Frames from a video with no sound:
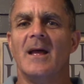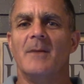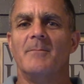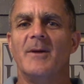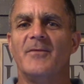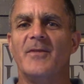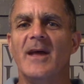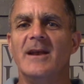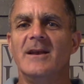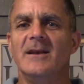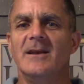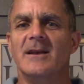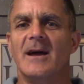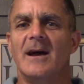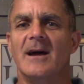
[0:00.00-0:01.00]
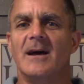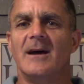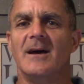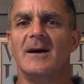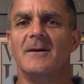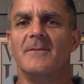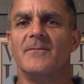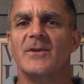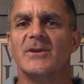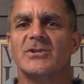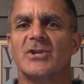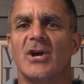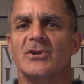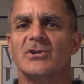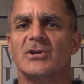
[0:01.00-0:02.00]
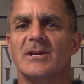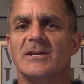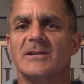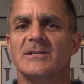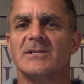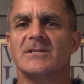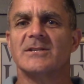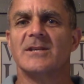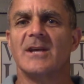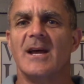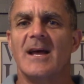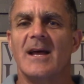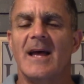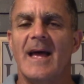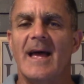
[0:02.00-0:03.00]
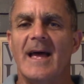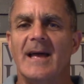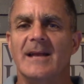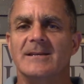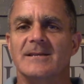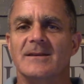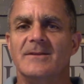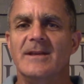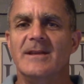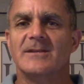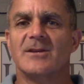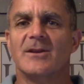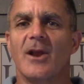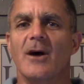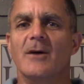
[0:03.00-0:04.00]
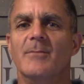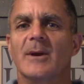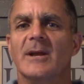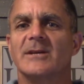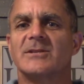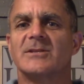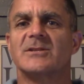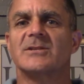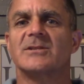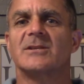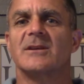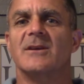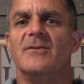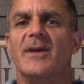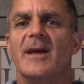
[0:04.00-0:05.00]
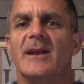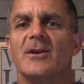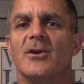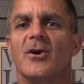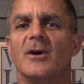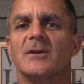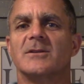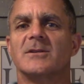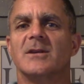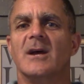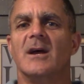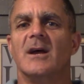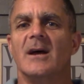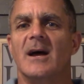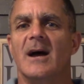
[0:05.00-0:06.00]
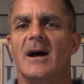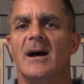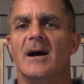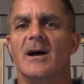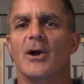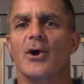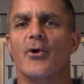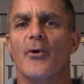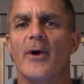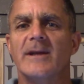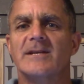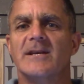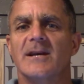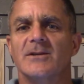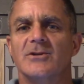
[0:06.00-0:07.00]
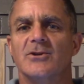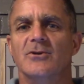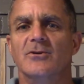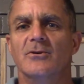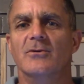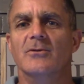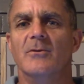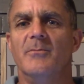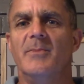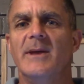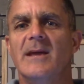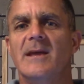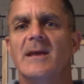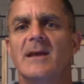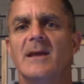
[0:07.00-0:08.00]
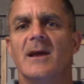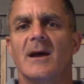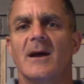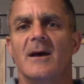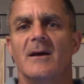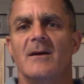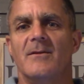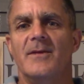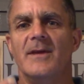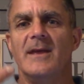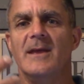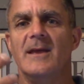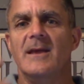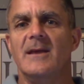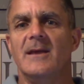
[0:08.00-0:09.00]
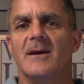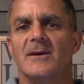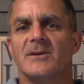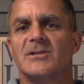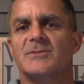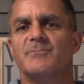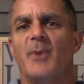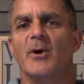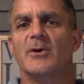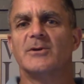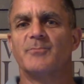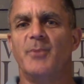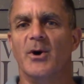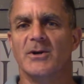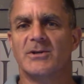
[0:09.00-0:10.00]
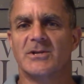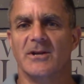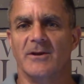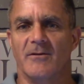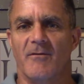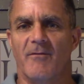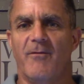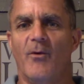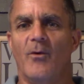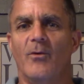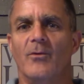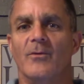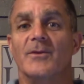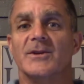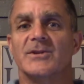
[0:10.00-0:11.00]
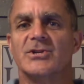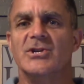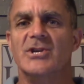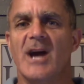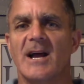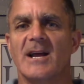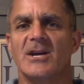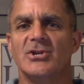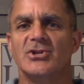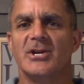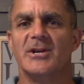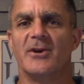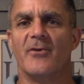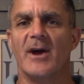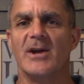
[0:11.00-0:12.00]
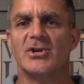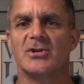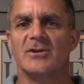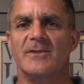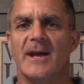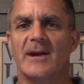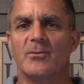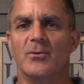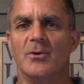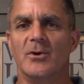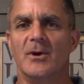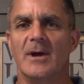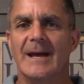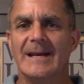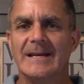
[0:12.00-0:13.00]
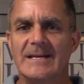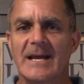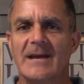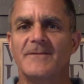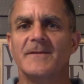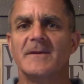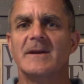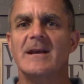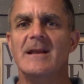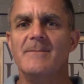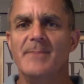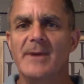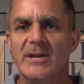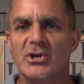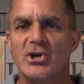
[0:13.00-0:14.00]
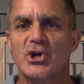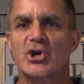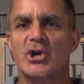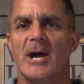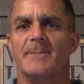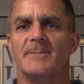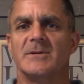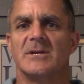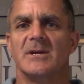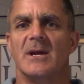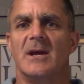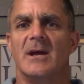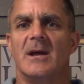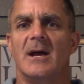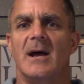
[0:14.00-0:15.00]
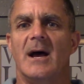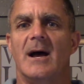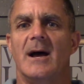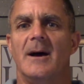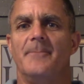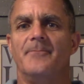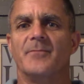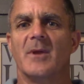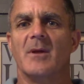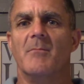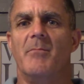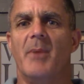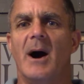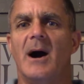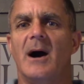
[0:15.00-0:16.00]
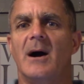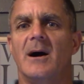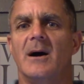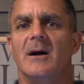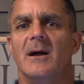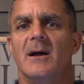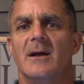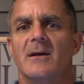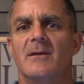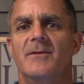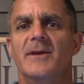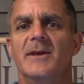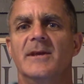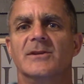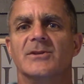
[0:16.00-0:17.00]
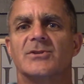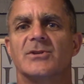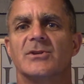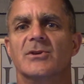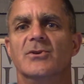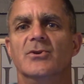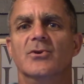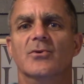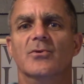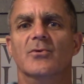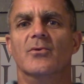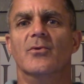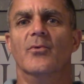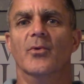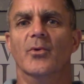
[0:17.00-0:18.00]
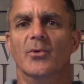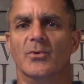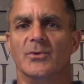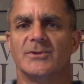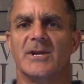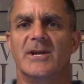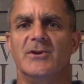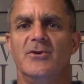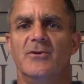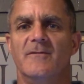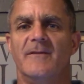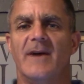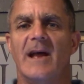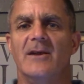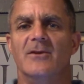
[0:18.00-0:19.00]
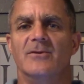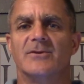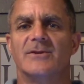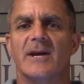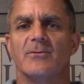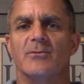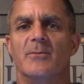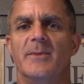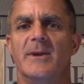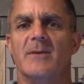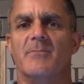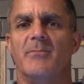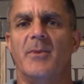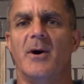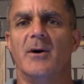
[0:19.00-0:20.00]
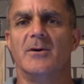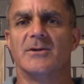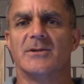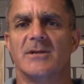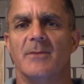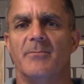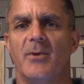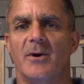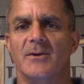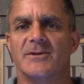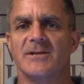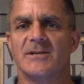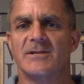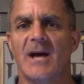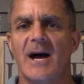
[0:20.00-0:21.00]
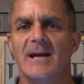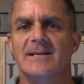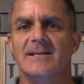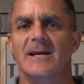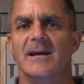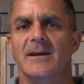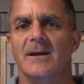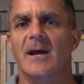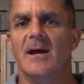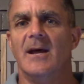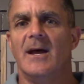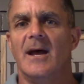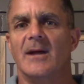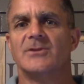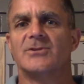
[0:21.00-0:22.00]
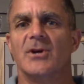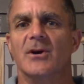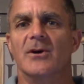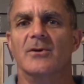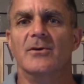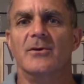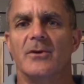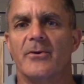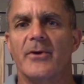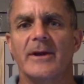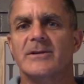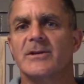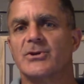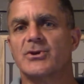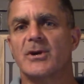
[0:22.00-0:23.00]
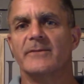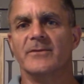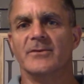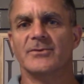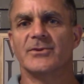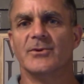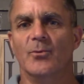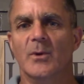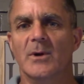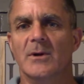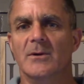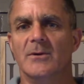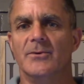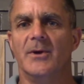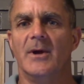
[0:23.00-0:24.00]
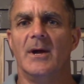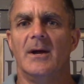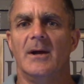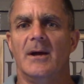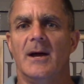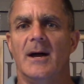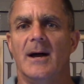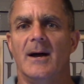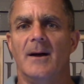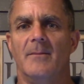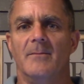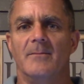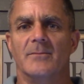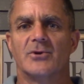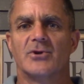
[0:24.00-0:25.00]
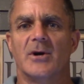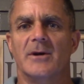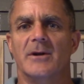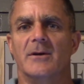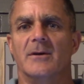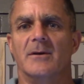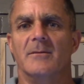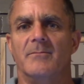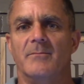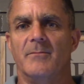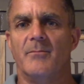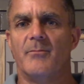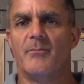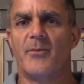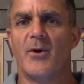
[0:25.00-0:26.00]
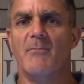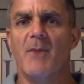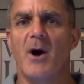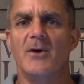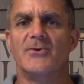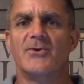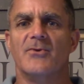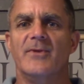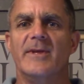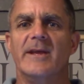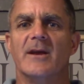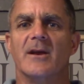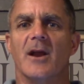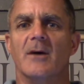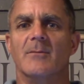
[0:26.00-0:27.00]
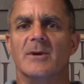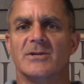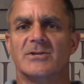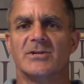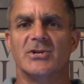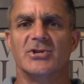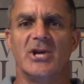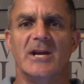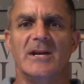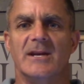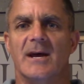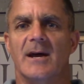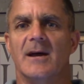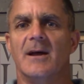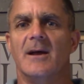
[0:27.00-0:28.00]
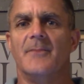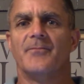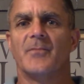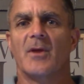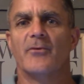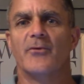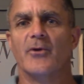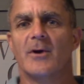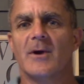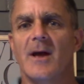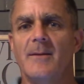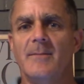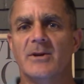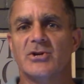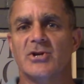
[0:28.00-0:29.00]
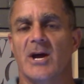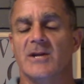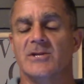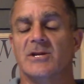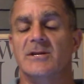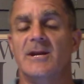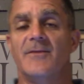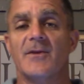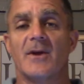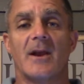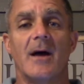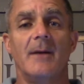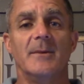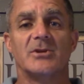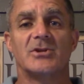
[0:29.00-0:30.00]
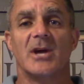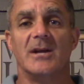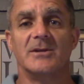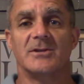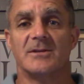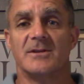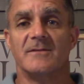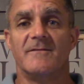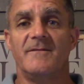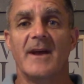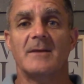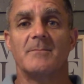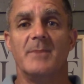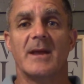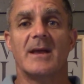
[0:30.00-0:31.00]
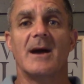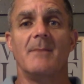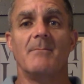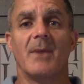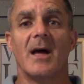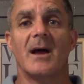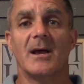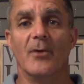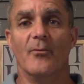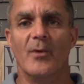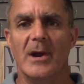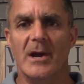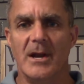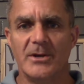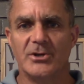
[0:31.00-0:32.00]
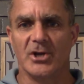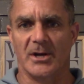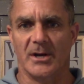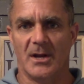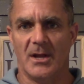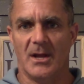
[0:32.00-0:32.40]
But then the socialists and these globalists then got Greta to be the spokesperson for this younger generation that were definitely being shaped by these new rules and new values that would be imposed upon society. And so Greta travels the world trying to promote the globalist agenda through climate change. And yet the climate change has in fact become like a religion.